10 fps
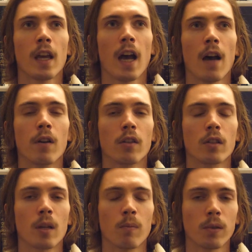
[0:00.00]
have a
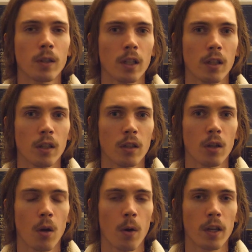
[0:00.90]
completely
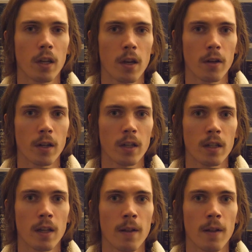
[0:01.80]
coherent